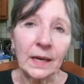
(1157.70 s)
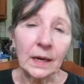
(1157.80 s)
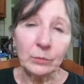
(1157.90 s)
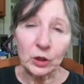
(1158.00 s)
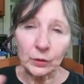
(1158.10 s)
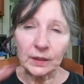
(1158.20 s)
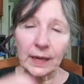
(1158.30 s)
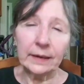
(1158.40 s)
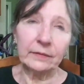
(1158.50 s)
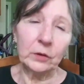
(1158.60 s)
and I'm sure a
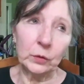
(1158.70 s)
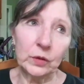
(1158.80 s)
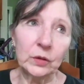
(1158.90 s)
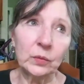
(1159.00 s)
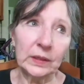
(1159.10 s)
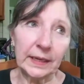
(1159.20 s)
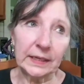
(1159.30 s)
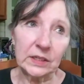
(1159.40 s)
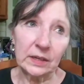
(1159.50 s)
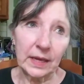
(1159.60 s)
lot of you can
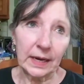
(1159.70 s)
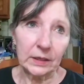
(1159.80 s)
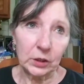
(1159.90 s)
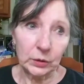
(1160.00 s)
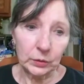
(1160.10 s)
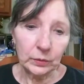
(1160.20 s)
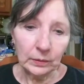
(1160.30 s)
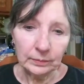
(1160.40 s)
relate to that too.